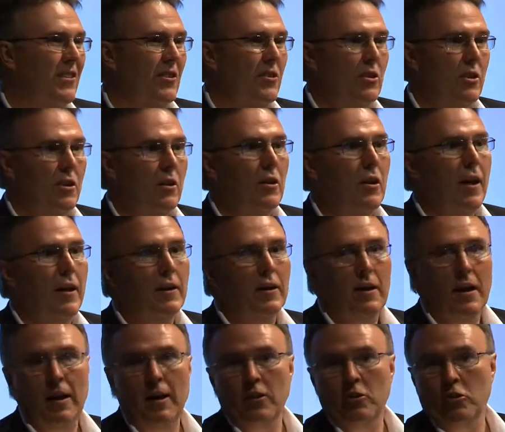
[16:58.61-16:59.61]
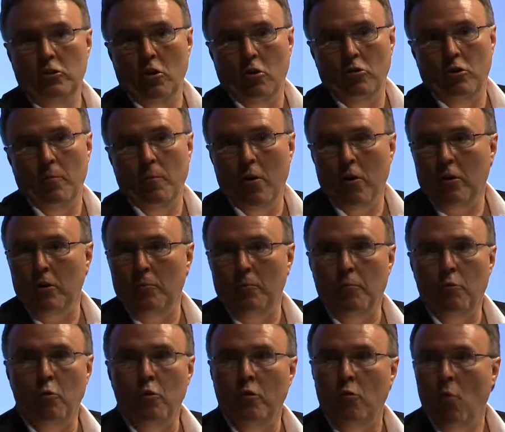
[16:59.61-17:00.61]
60 to 90 days start to market
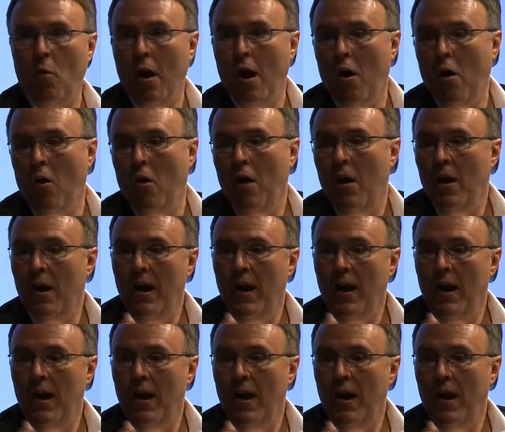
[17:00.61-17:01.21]
pretty well.